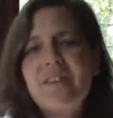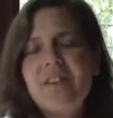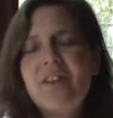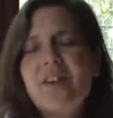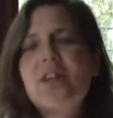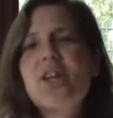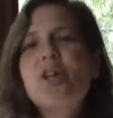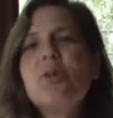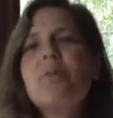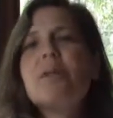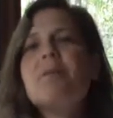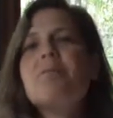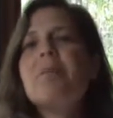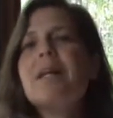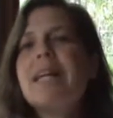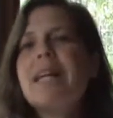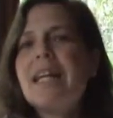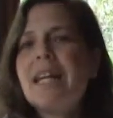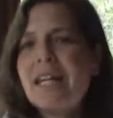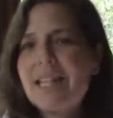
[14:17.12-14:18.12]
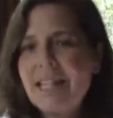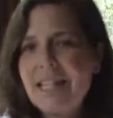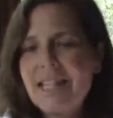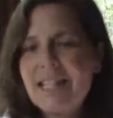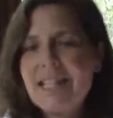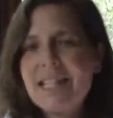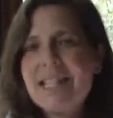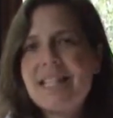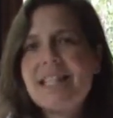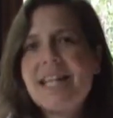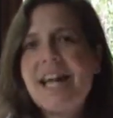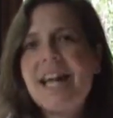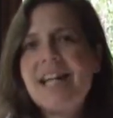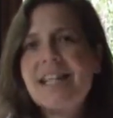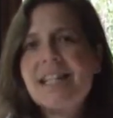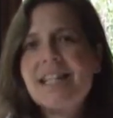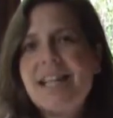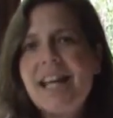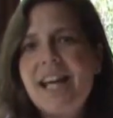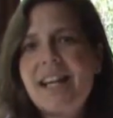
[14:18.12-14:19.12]
If a human being can
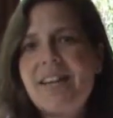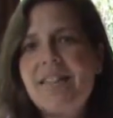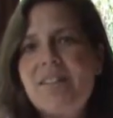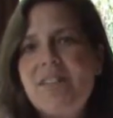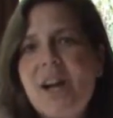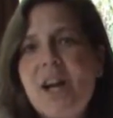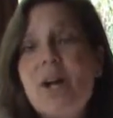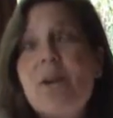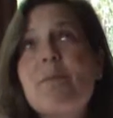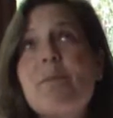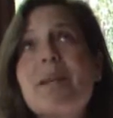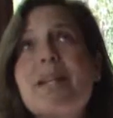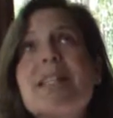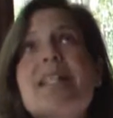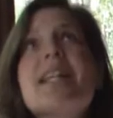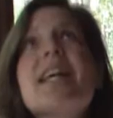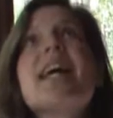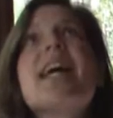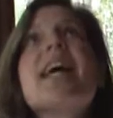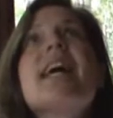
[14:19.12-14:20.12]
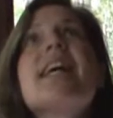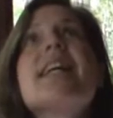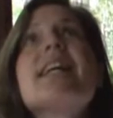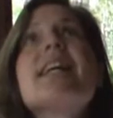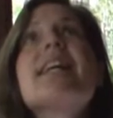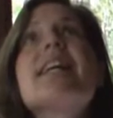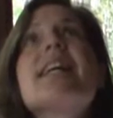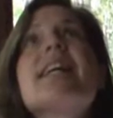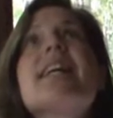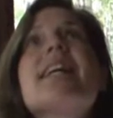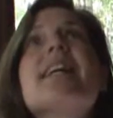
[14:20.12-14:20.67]
stand in that environment and